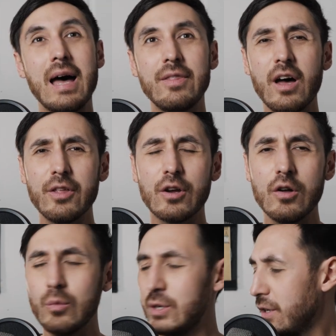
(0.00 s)
And the other
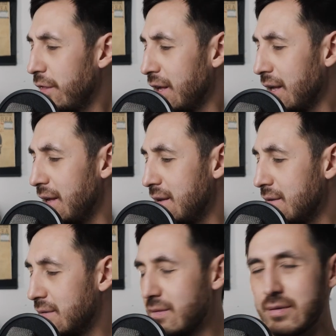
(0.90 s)
con, which I think
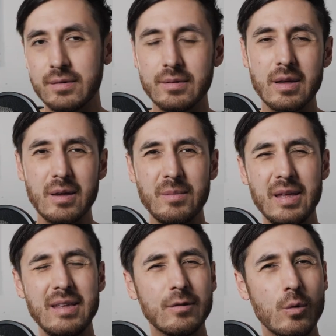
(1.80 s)
is
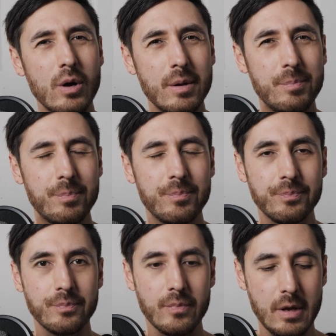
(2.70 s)
quite
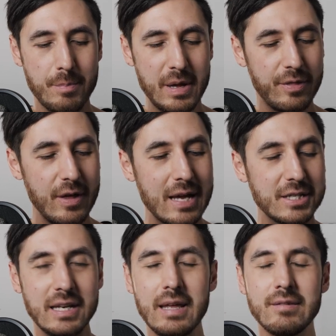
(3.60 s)
a big thing
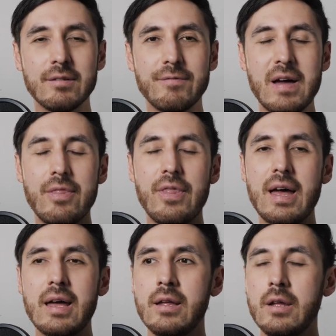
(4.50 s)
actually, is the fact
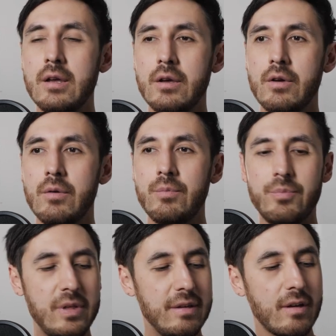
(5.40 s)
that
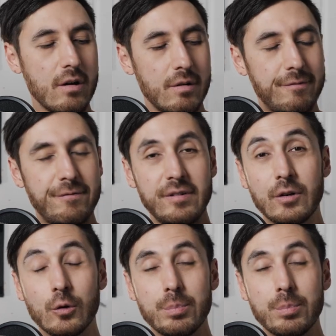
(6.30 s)
these aren't physical